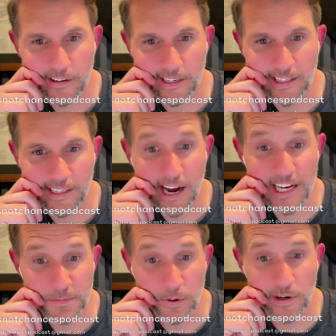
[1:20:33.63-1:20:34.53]
like
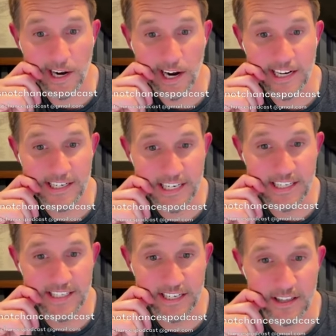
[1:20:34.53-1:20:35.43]
guys putting
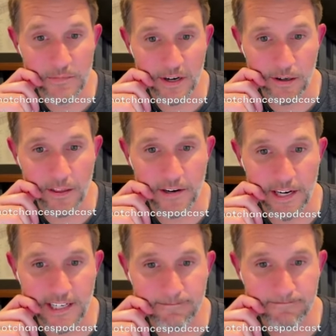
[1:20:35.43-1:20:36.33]
IEDs in in the middle of the
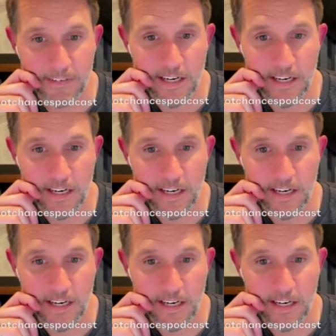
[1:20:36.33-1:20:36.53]
night.